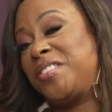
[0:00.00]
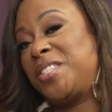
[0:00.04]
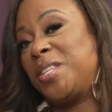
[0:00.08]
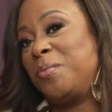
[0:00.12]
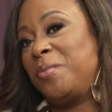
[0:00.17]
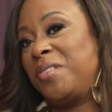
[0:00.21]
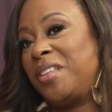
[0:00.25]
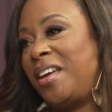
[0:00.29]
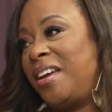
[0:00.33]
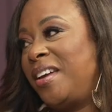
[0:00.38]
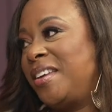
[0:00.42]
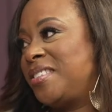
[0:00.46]

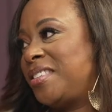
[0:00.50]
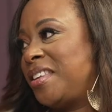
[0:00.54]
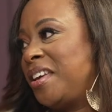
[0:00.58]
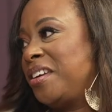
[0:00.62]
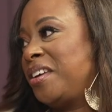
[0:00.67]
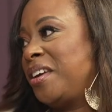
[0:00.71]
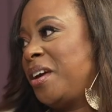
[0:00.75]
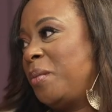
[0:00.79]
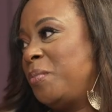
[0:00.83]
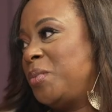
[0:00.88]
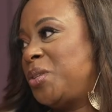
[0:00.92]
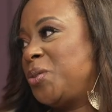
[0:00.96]
some clients that
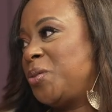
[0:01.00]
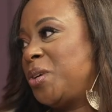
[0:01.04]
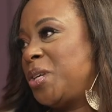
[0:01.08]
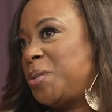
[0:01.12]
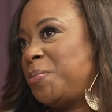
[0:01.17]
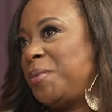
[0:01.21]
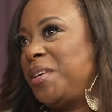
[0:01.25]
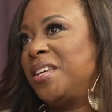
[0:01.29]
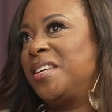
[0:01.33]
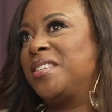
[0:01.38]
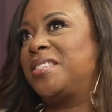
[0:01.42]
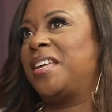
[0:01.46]
come to us
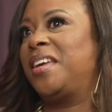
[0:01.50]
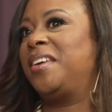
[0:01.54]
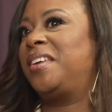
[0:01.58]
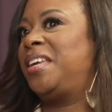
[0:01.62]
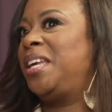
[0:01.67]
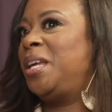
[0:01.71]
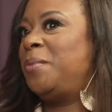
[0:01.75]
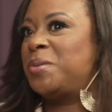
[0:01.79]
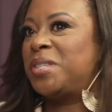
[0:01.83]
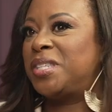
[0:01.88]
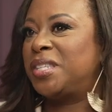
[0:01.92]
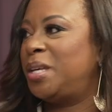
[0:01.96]
because they
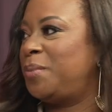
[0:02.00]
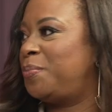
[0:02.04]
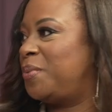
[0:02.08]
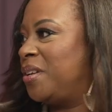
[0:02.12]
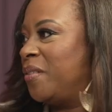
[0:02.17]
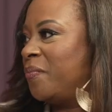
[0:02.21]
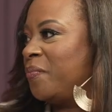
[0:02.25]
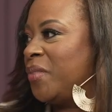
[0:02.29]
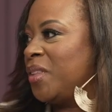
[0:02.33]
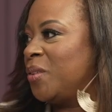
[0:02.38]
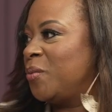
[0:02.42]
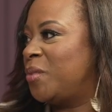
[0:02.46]
keep
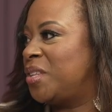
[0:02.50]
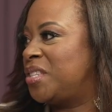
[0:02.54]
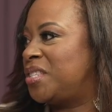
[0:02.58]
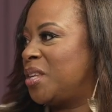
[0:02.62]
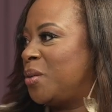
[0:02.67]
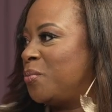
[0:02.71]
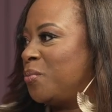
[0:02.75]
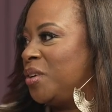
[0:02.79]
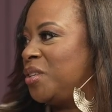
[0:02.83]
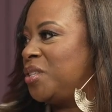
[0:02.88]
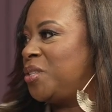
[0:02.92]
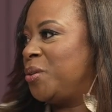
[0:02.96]
sleeping with
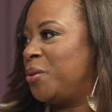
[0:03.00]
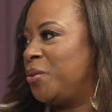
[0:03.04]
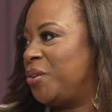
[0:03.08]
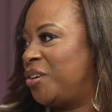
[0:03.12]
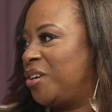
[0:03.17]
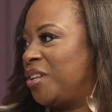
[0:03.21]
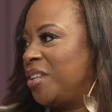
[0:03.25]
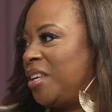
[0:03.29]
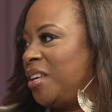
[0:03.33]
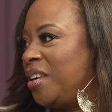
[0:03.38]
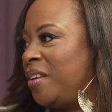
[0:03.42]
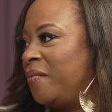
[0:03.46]
someone too
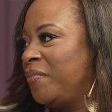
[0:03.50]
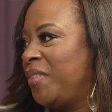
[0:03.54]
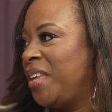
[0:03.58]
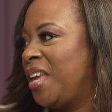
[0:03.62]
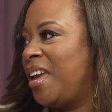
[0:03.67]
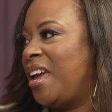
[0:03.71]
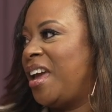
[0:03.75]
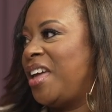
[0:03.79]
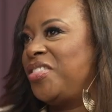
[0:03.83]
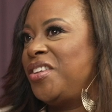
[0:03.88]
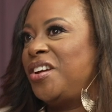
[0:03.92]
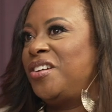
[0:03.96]
early,
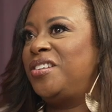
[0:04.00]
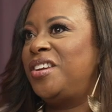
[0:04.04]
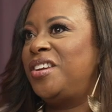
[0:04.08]
and they're